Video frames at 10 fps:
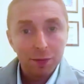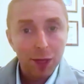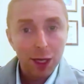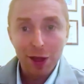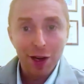
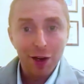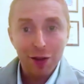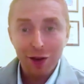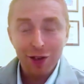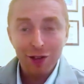maybe
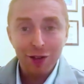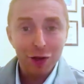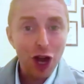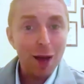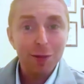
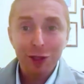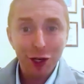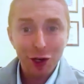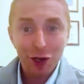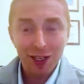their job
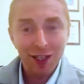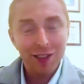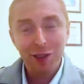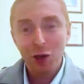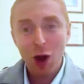security
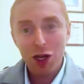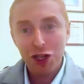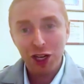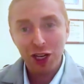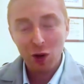is in
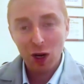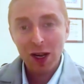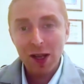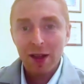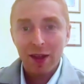question,
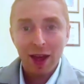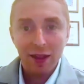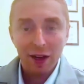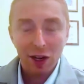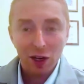or
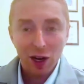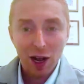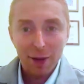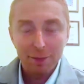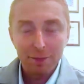that
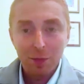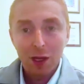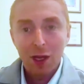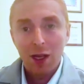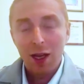
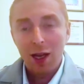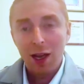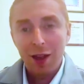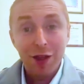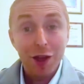
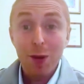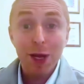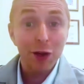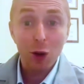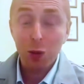they're
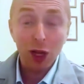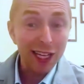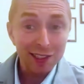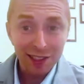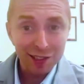being
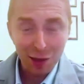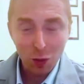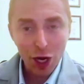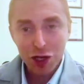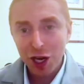replaced in
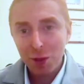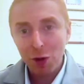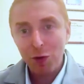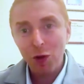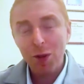some way, shape,
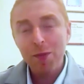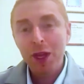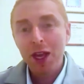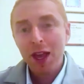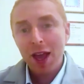or form.
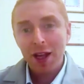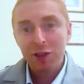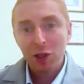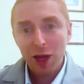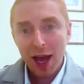
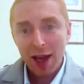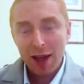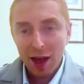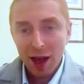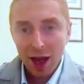And so
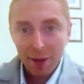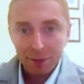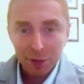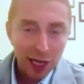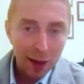that
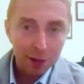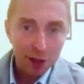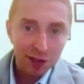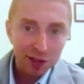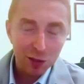
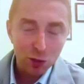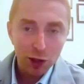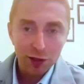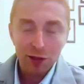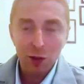skepticism
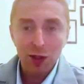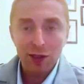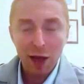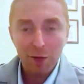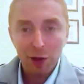
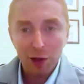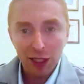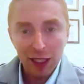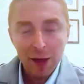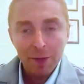was definitely